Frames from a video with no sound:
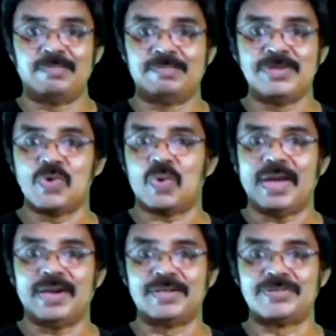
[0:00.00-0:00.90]
nuclear
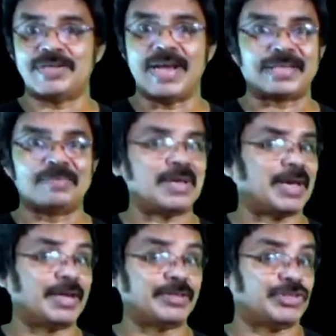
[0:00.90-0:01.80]
energy. Atomic
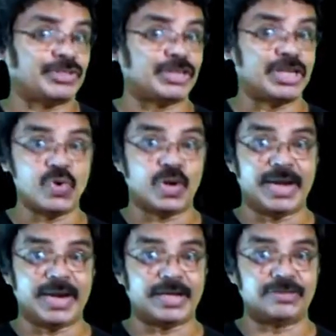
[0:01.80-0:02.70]
energy is the nuclear
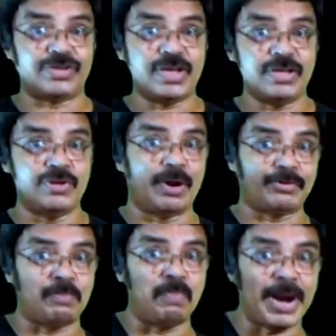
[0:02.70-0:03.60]
energy. You have to
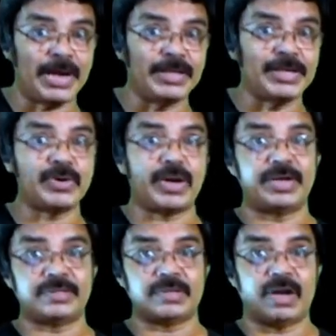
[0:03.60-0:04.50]
break the
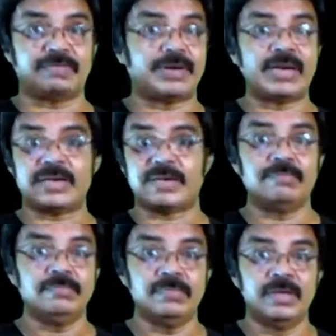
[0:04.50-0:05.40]
nucleus of an
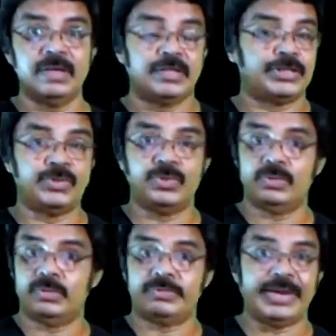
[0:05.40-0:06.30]
atom to
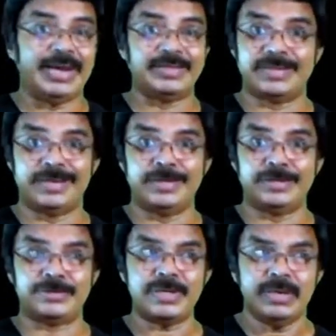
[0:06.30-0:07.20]
release
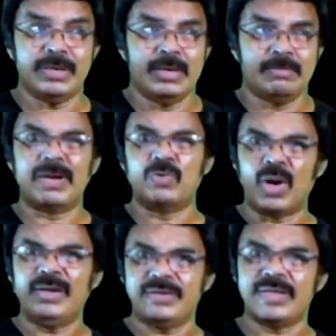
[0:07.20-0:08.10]
energy. But
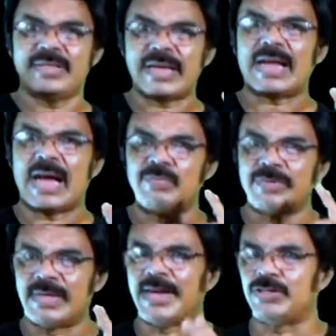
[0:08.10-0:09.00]
one thing that I would
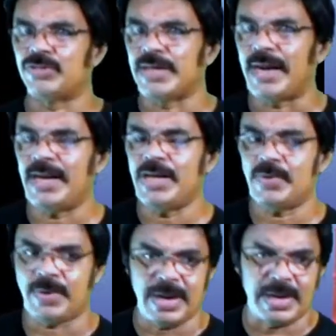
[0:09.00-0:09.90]
like to tell you
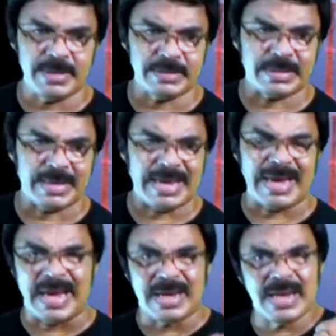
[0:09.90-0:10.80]
is
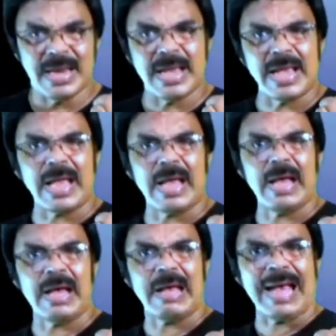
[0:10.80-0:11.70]
any
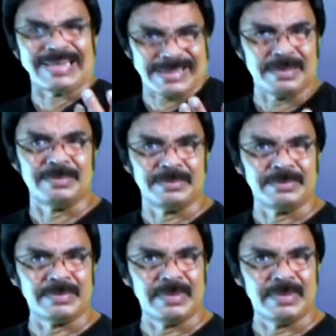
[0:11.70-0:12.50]
atom